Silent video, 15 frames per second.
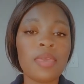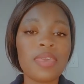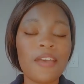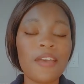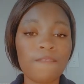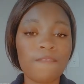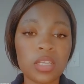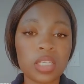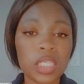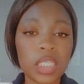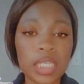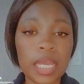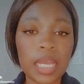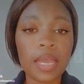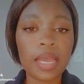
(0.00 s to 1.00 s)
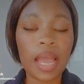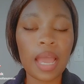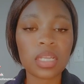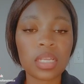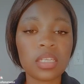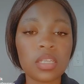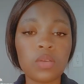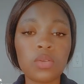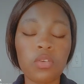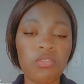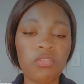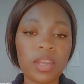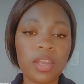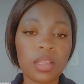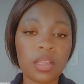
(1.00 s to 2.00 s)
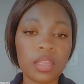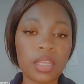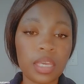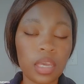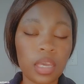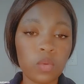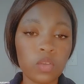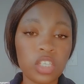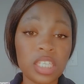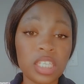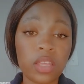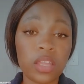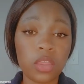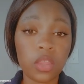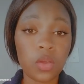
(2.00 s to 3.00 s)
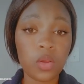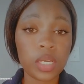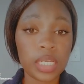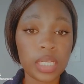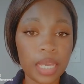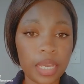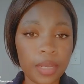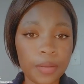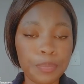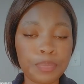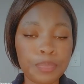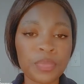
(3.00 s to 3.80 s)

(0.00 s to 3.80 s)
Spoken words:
your first year until your final year, which is the third year.